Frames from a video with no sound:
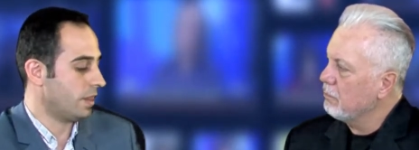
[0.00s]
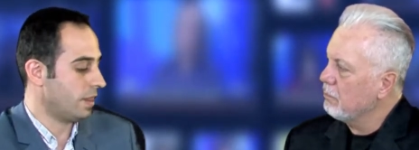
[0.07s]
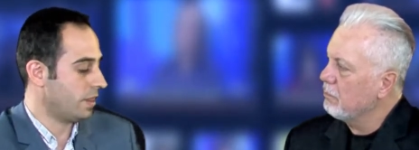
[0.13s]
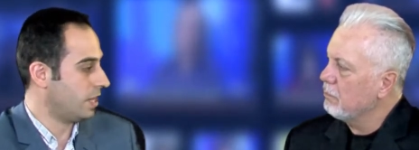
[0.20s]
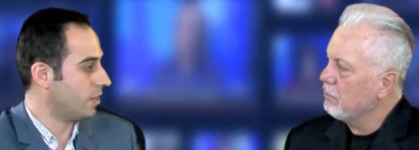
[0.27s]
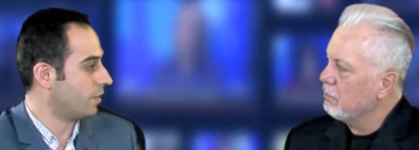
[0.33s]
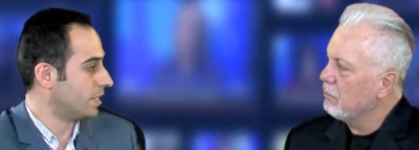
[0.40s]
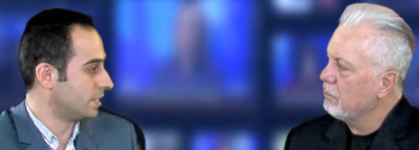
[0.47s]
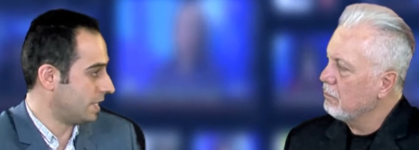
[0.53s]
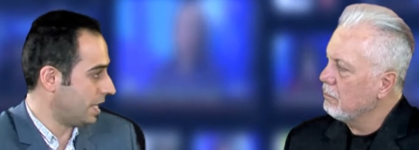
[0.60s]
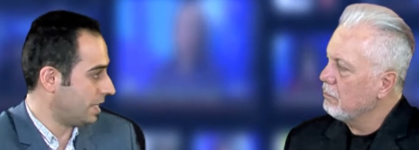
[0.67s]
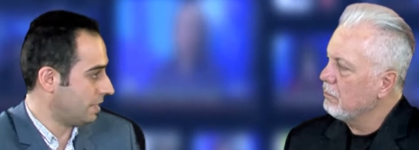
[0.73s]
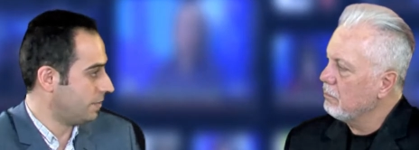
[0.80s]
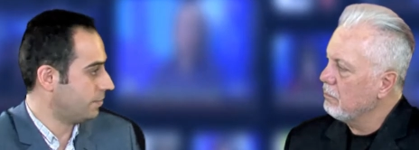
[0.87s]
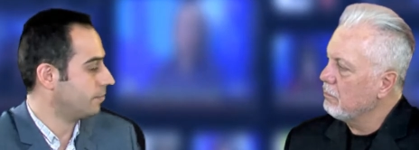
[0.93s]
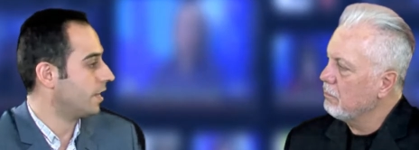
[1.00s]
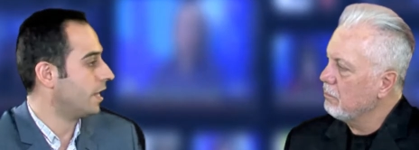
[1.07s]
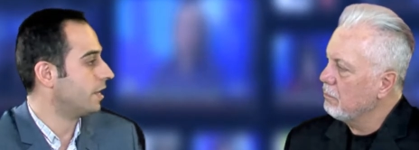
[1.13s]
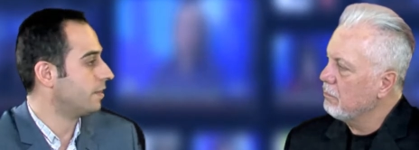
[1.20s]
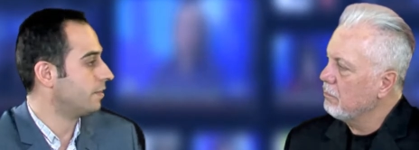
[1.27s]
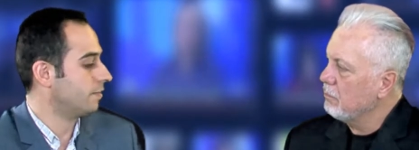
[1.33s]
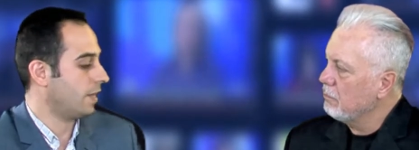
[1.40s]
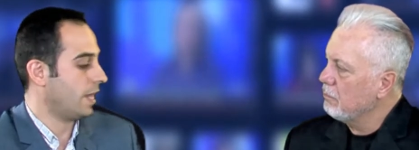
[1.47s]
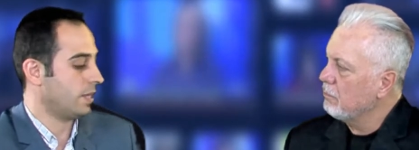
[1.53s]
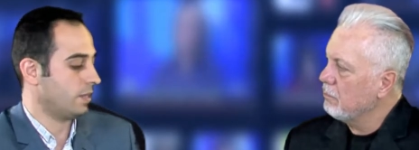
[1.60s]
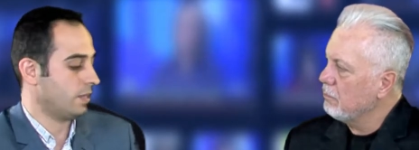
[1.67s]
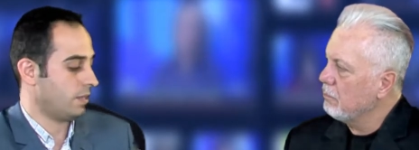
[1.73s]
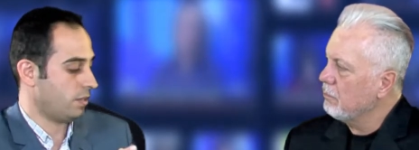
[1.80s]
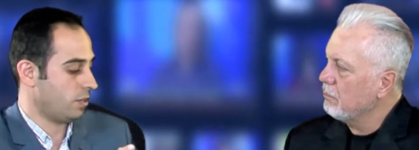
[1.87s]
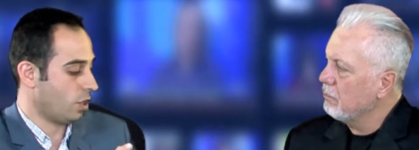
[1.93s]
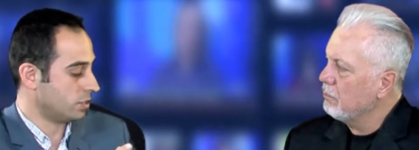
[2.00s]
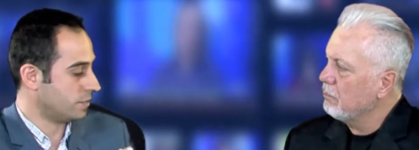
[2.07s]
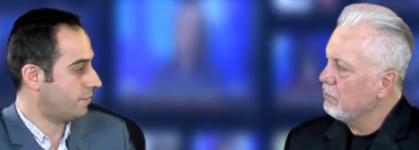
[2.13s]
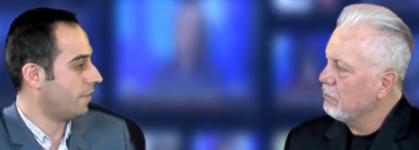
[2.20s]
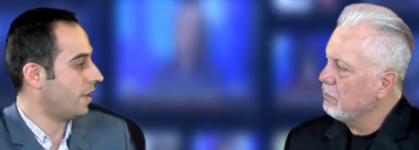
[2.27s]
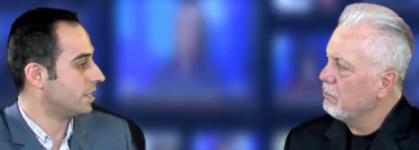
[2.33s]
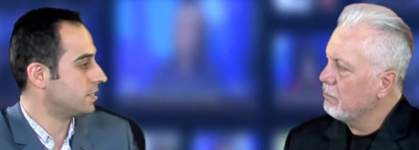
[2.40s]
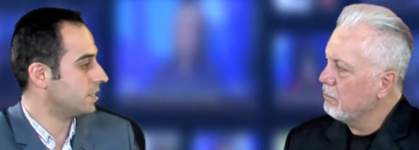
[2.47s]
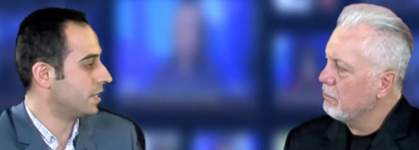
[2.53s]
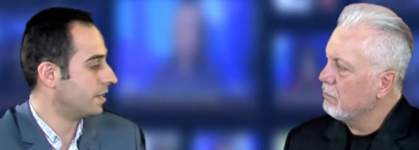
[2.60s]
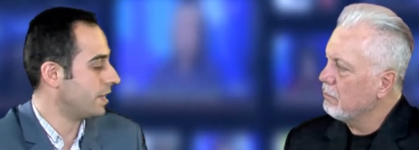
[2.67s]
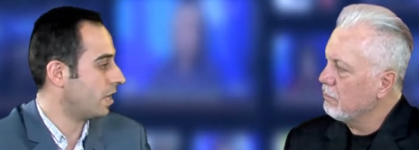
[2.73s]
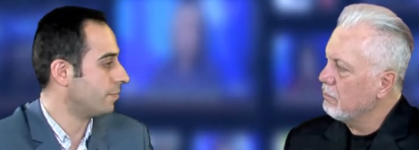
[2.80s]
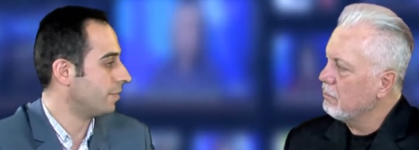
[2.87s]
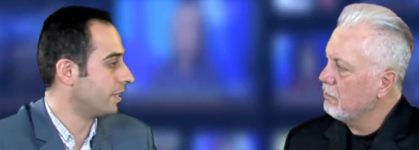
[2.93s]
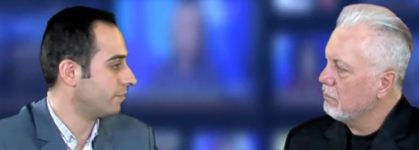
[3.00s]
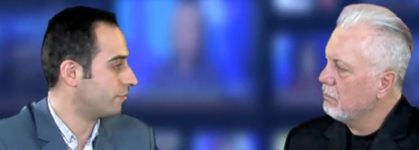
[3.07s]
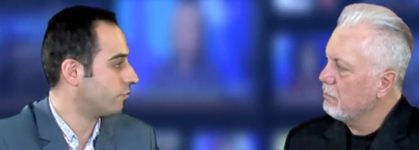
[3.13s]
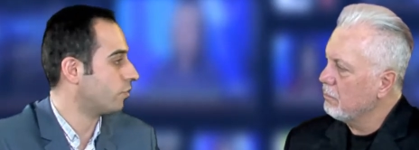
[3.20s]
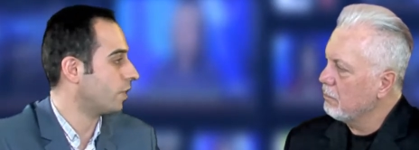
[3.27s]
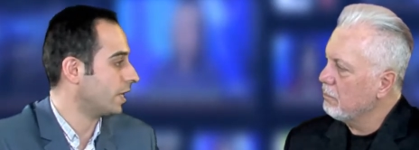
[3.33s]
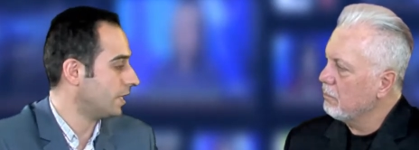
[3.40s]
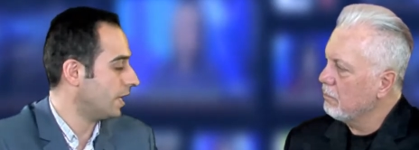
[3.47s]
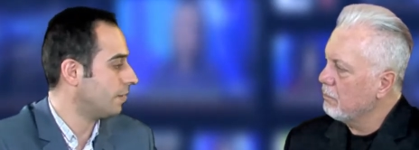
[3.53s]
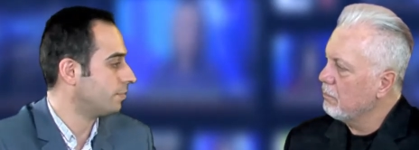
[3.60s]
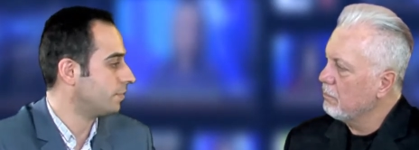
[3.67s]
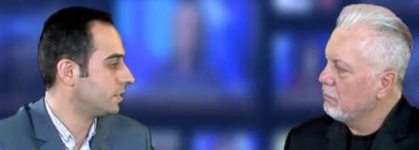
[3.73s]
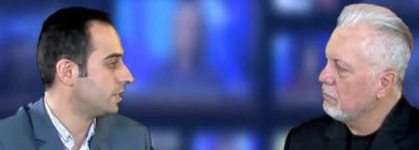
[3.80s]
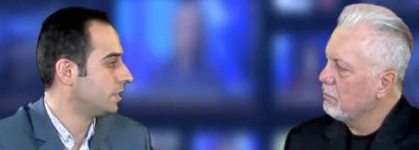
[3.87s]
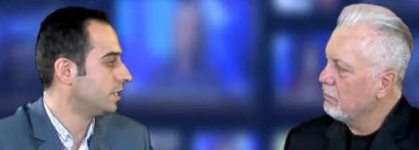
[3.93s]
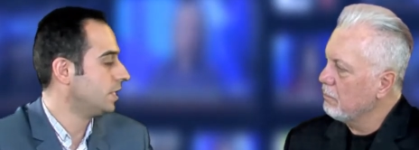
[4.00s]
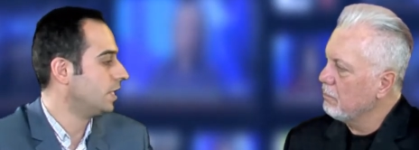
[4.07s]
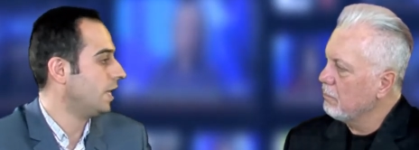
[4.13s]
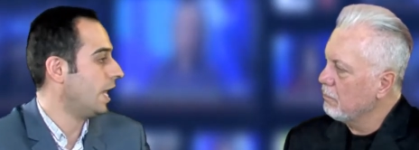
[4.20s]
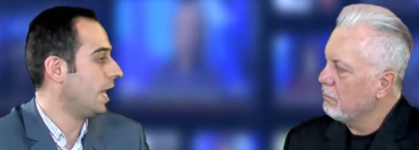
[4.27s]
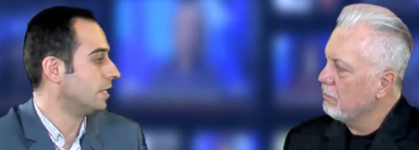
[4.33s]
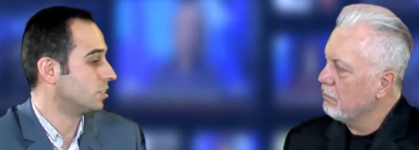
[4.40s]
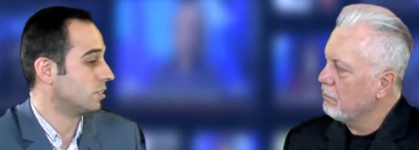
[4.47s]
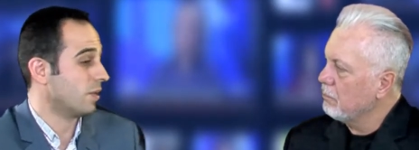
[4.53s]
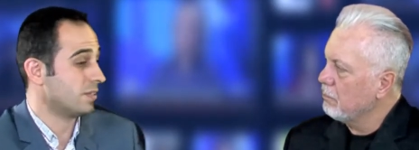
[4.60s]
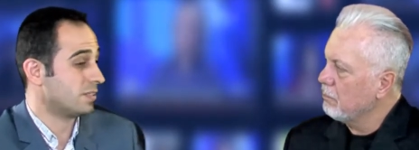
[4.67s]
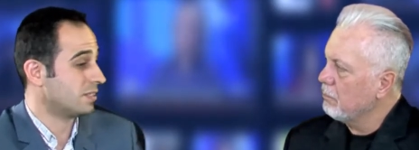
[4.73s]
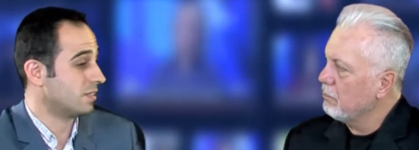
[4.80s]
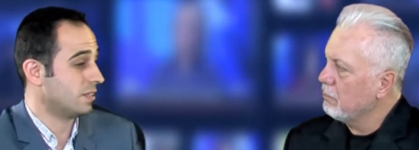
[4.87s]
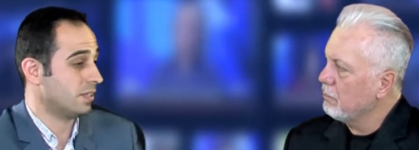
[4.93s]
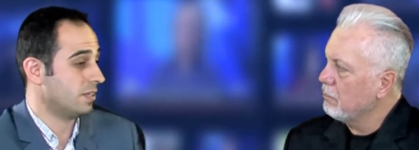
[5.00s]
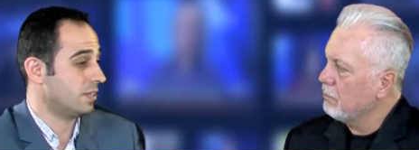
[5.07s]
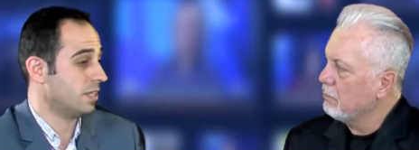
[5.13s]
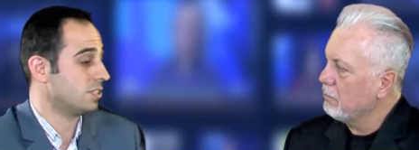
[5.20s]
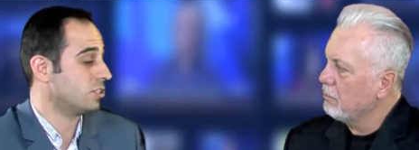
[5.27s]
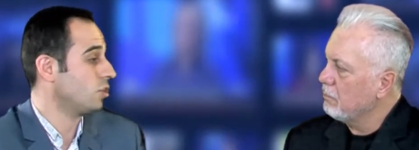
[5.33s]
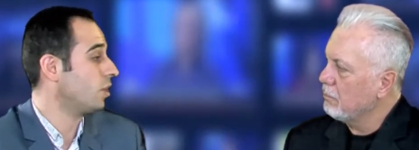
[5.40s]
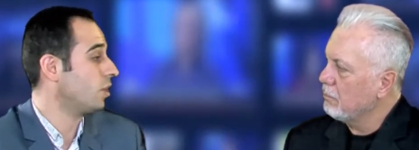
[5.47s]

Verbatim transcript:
Speaker 1: there is that, that, that those funds that are now being freed up and so it's, there's no